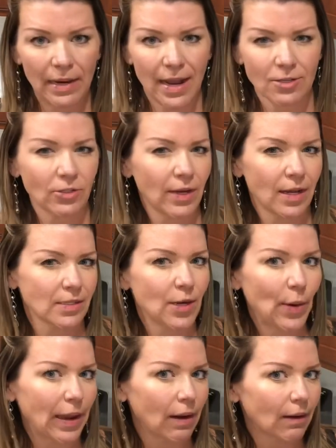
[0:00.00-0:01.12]
actually has no
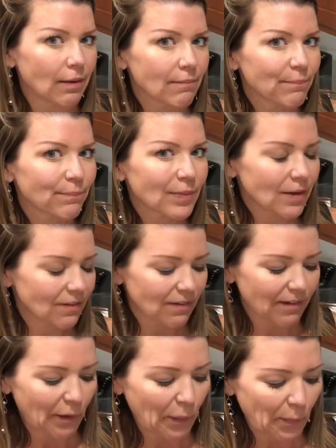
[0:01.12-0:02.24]
egg in it,
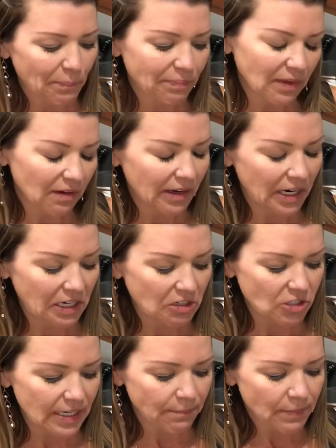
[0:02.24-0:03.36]
so kind of
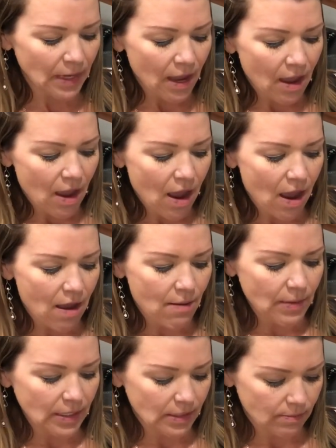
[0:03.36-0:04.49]
interesting.
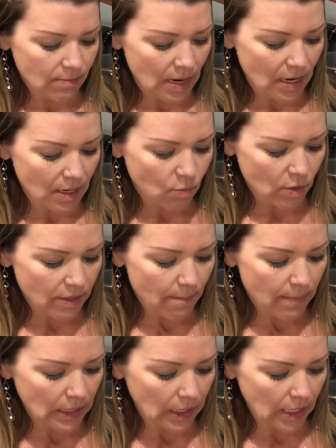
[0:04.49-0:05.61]
It's made with
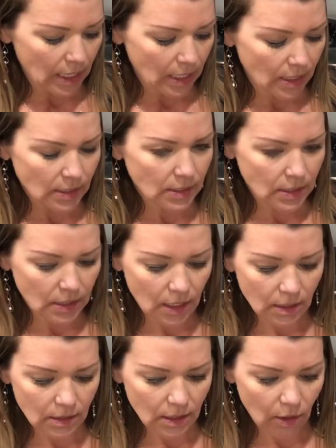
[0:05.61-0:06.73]
plants.
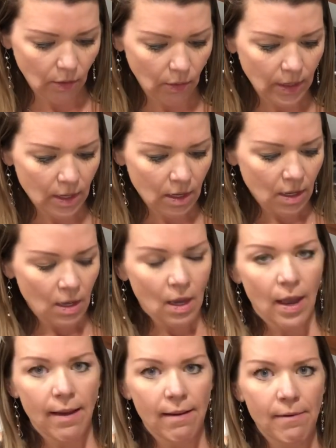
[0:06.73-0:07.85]
So
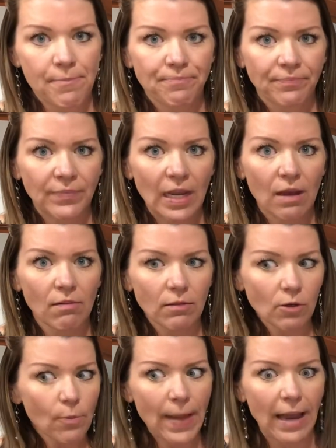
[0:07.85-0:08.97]
a
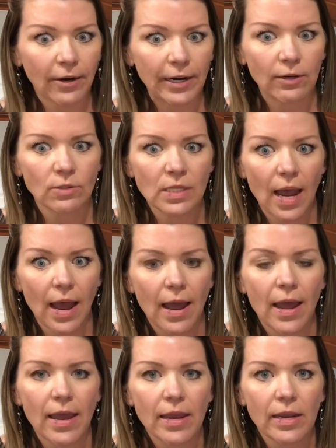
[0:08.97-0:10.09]
little background,
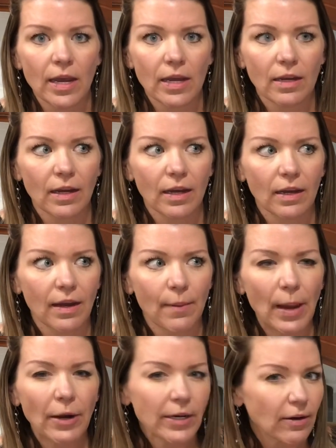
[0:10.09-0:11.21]

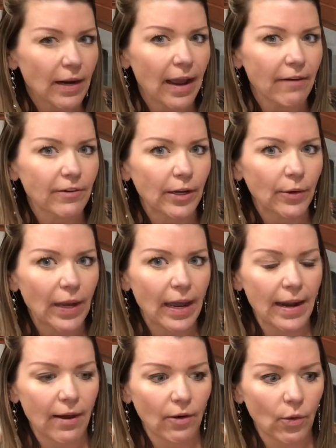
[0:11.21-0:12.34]
about a year and a half ago cut
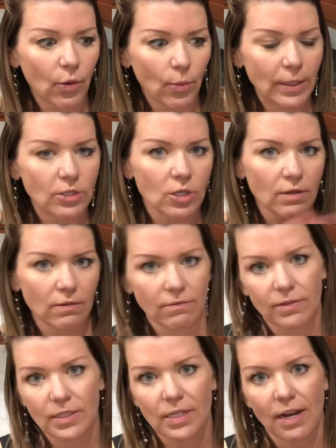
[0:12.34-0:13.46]
out a whole bunch of
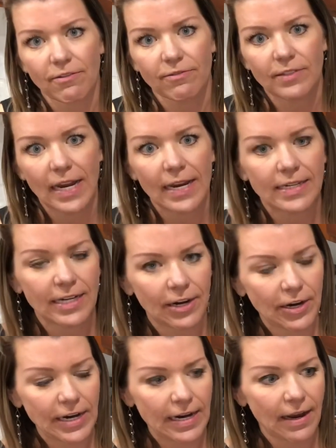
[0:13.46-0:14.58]
stuff
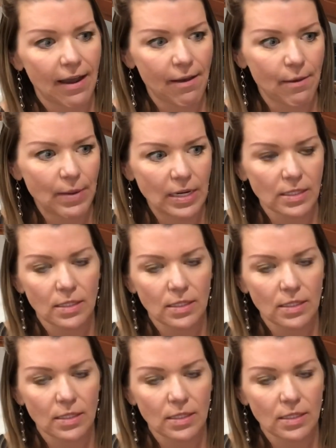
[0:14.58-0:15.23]
dietary, and it's